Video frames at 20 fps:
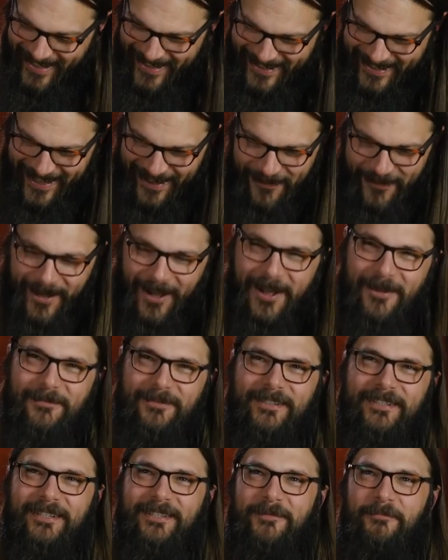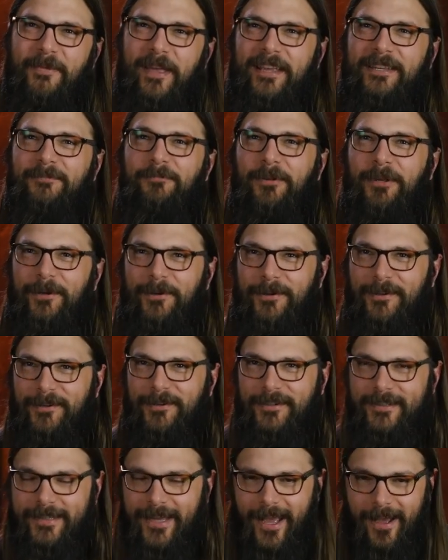Dave Thompson is a bass player here
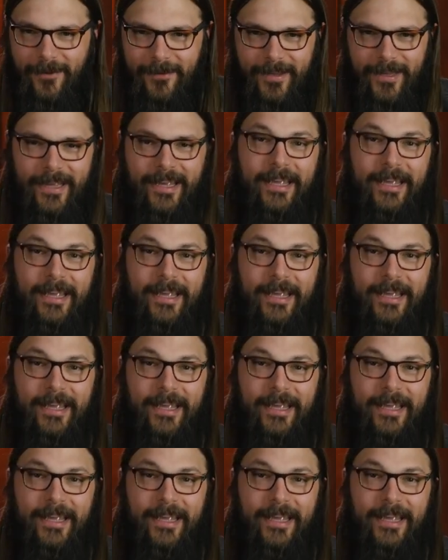in town.